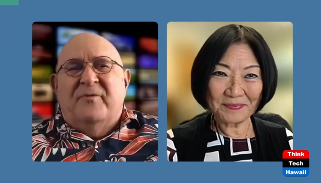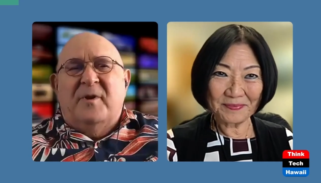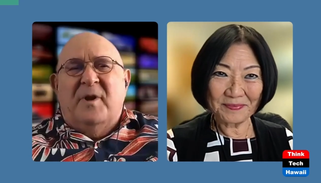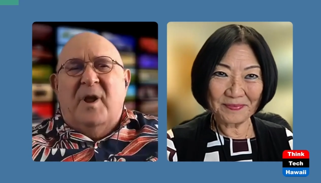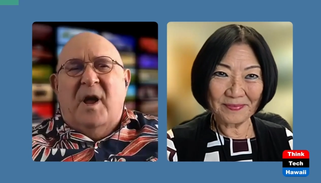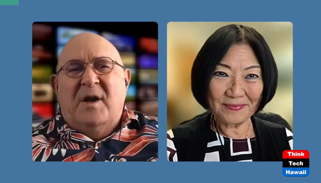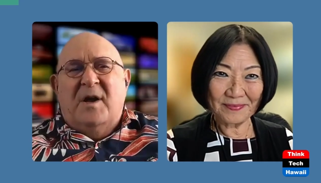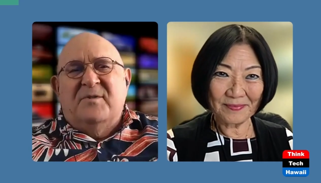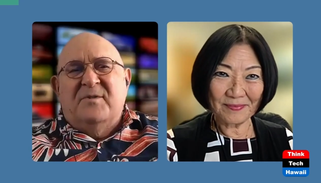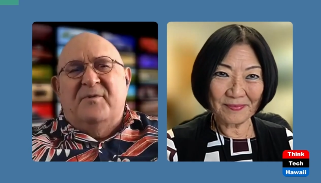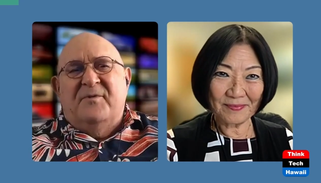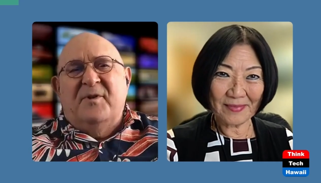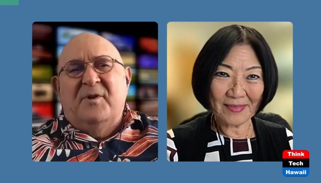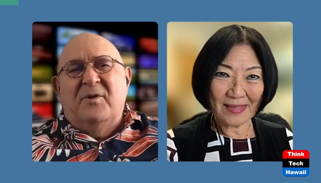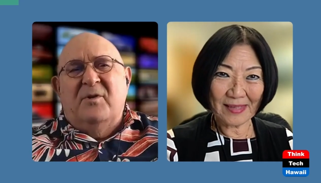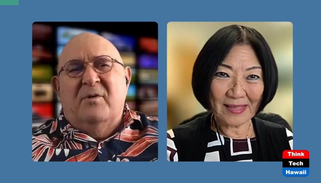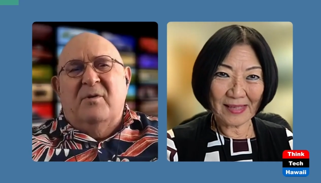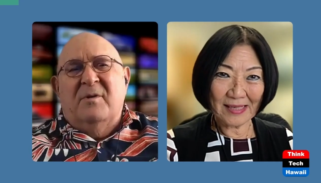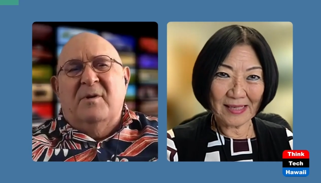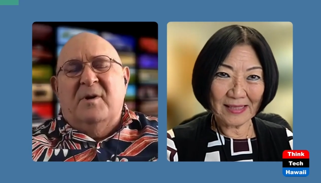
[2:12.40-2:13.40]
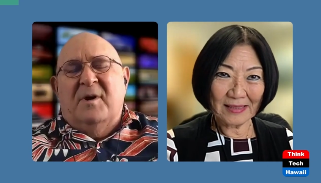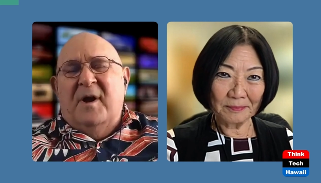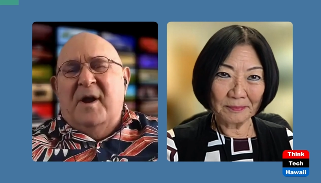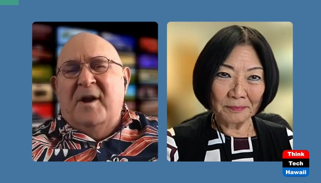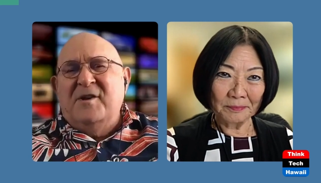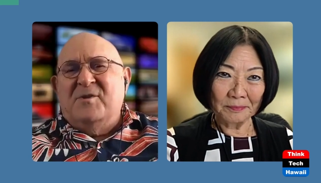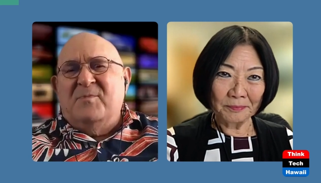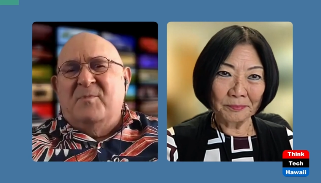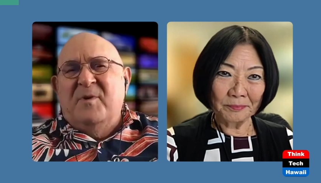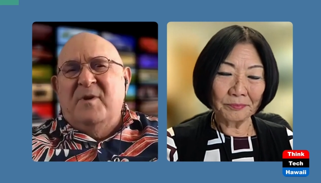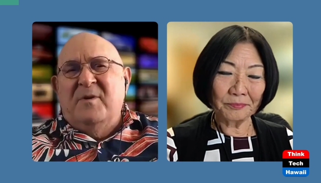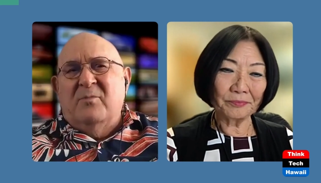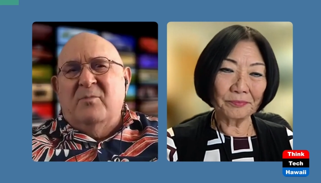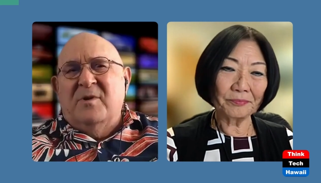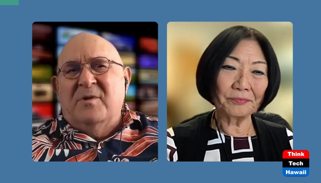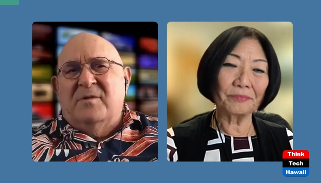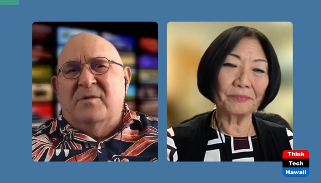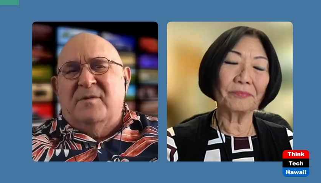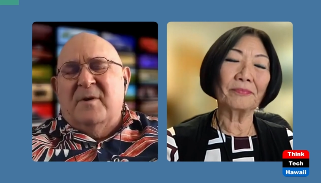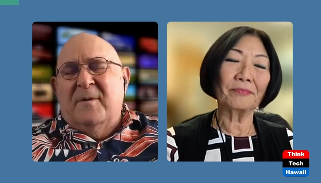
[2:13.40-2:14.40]
Speaker 1: your philosophy, your engagement
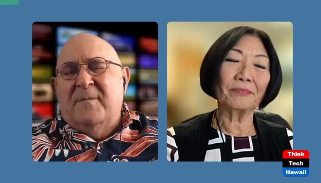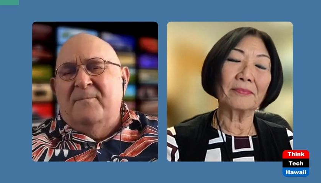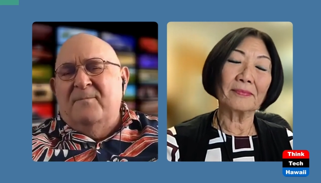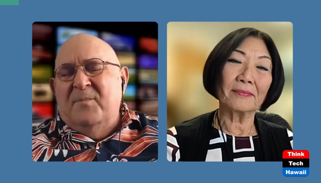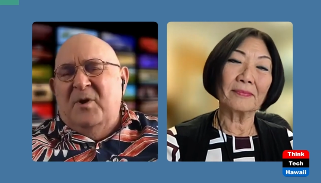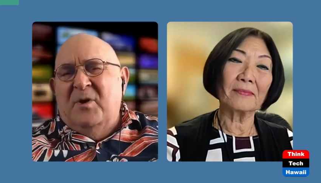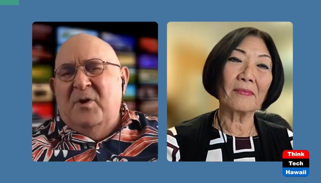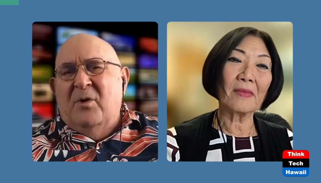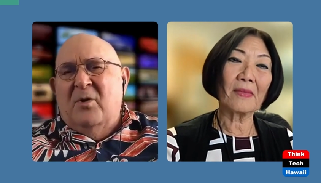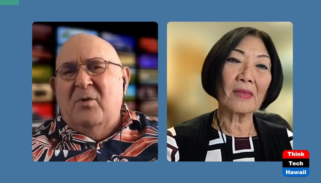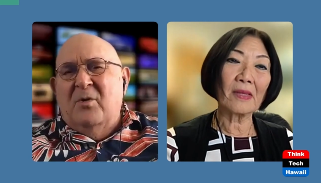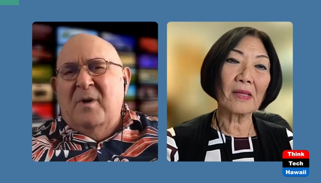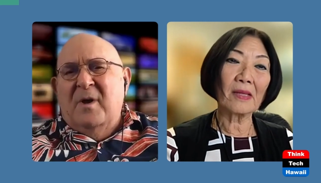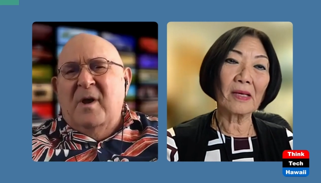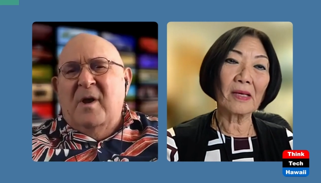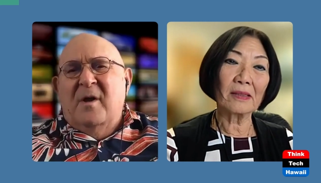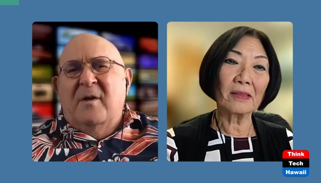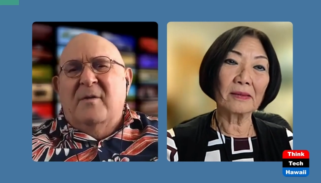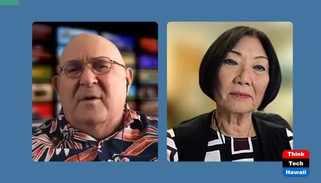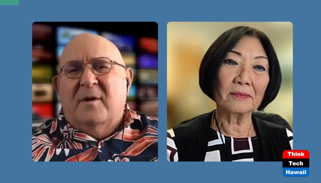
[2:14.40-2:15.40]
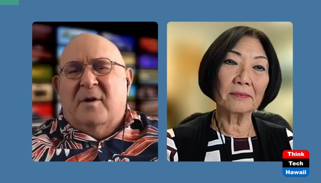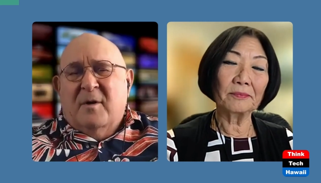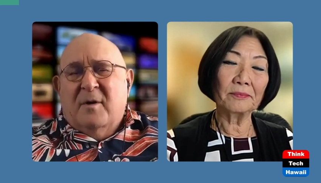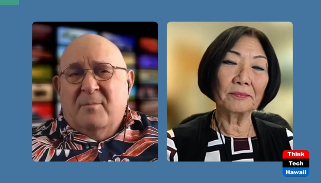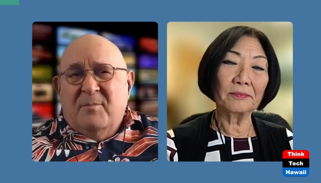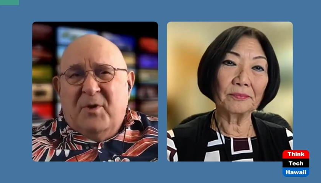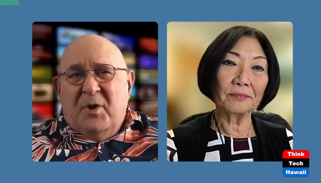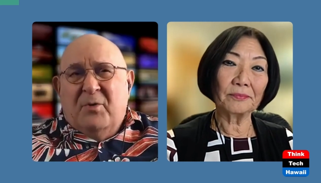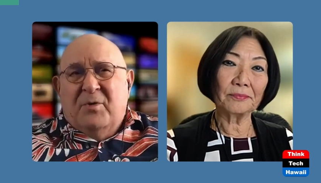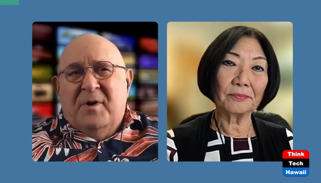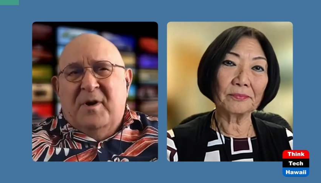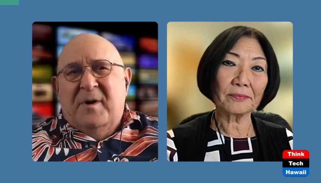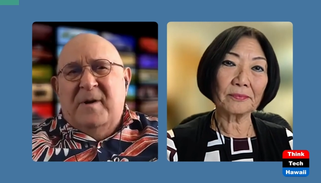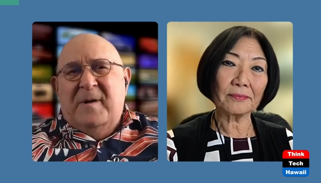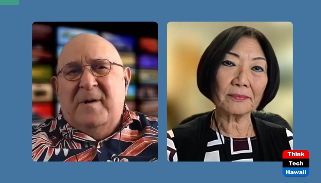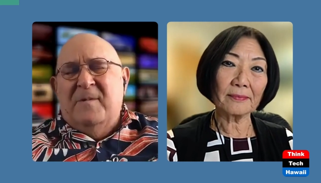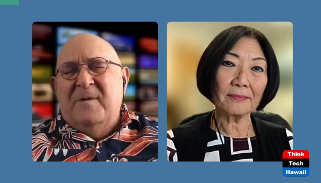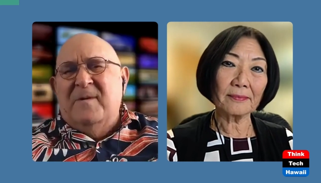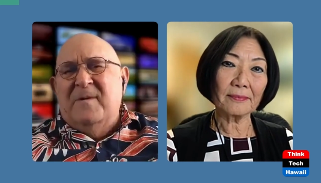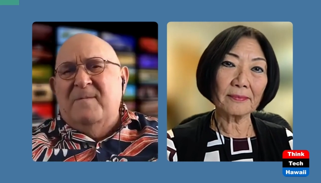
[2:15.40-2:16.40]
with um, you know, the
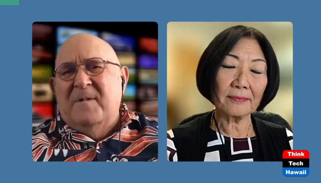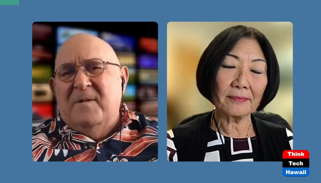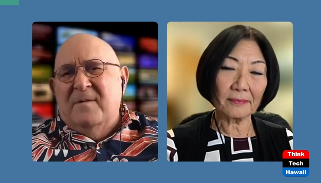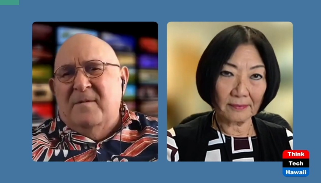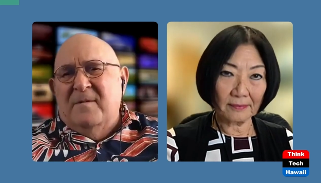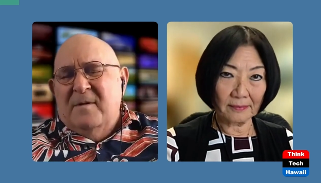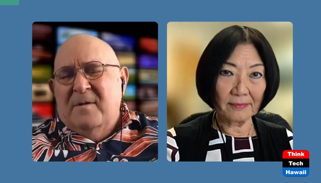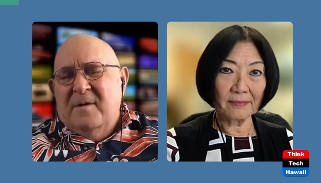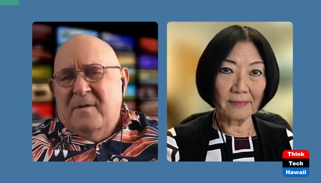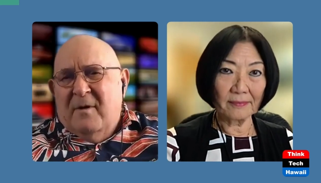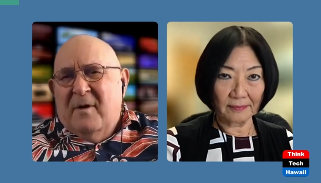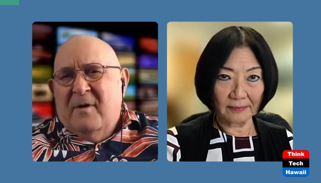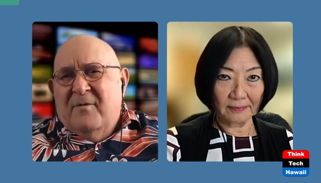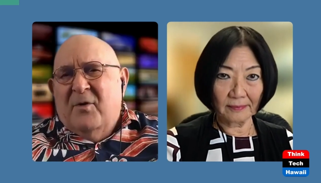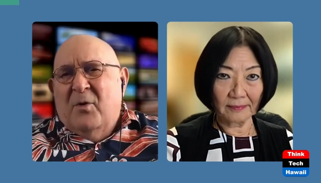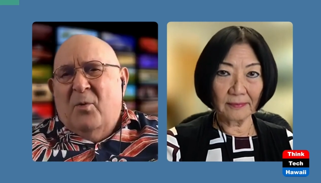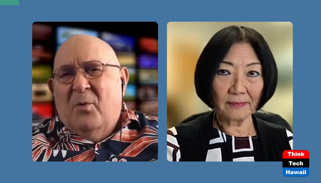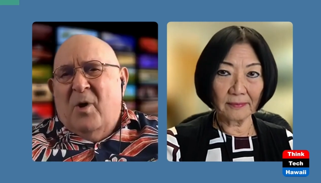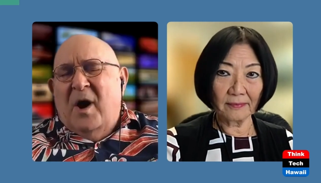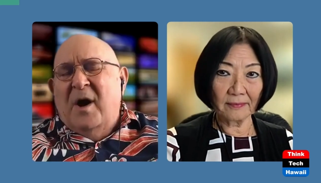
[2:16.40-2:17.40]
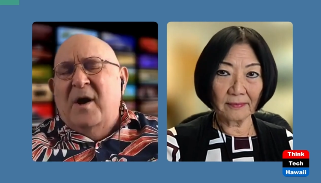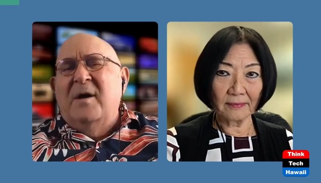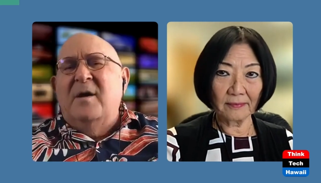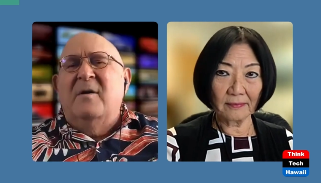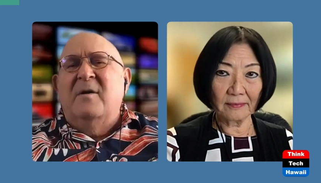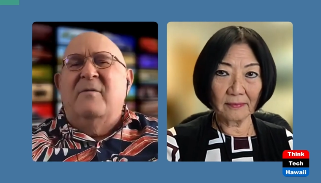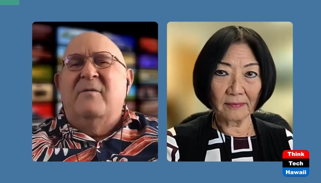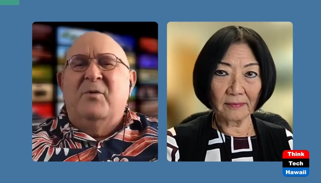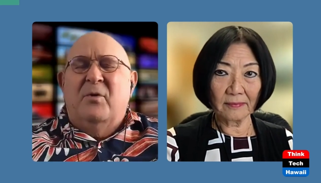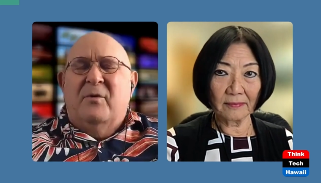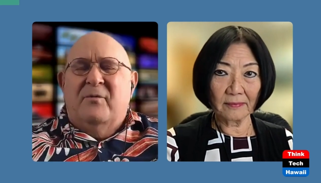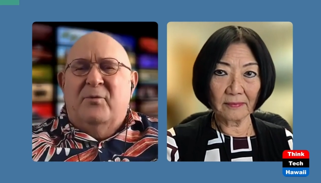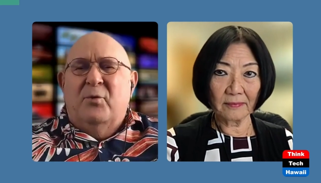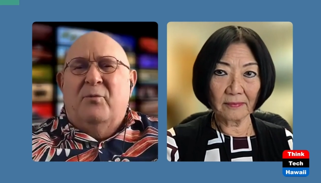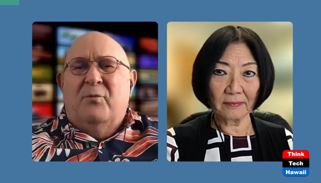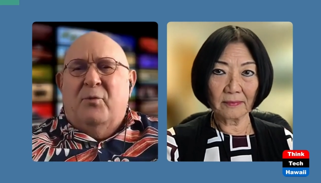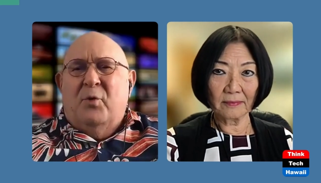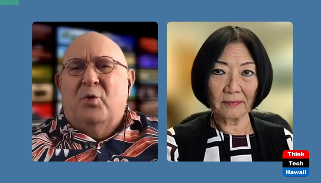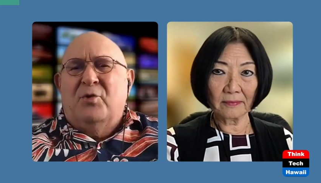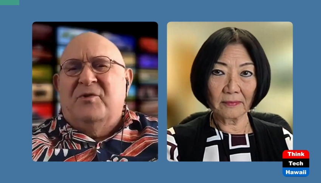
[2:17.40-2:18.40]
community uh, of Hawaii, of your
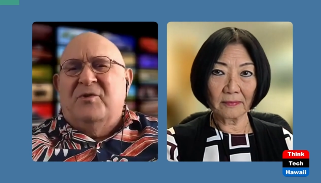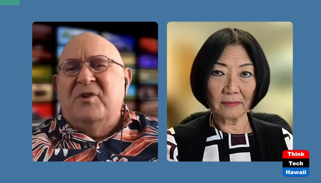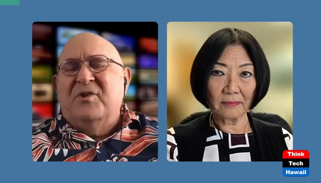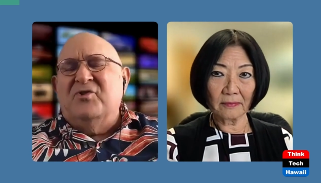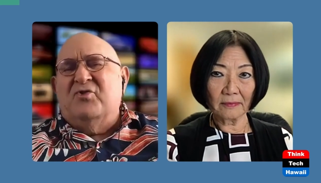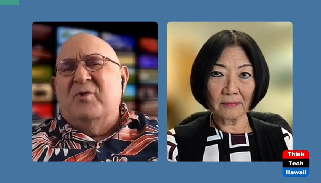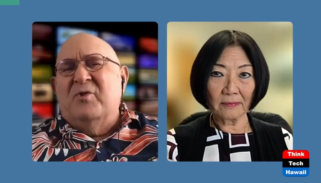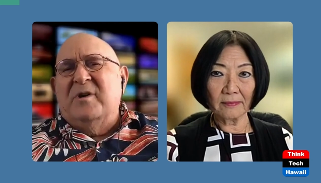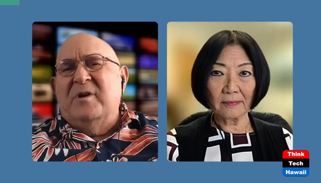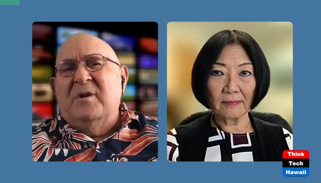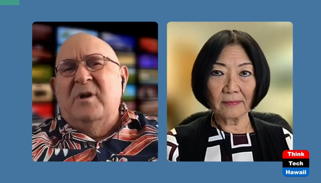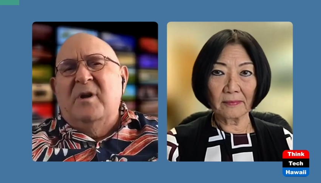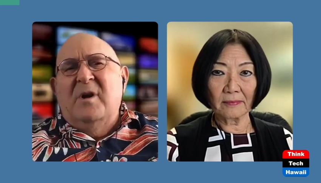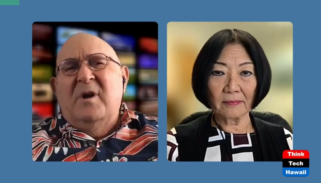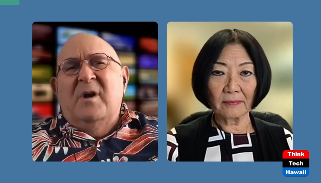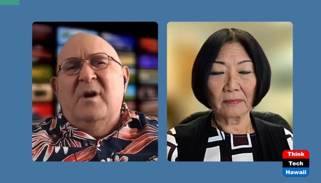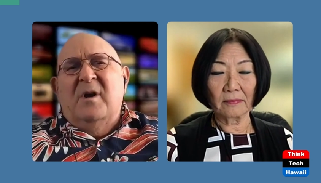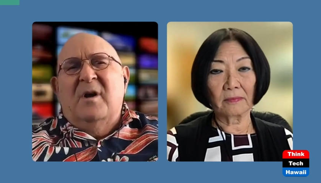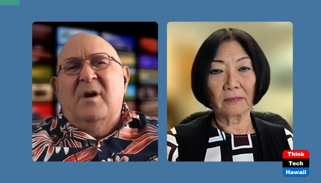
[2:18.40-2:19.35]
your district,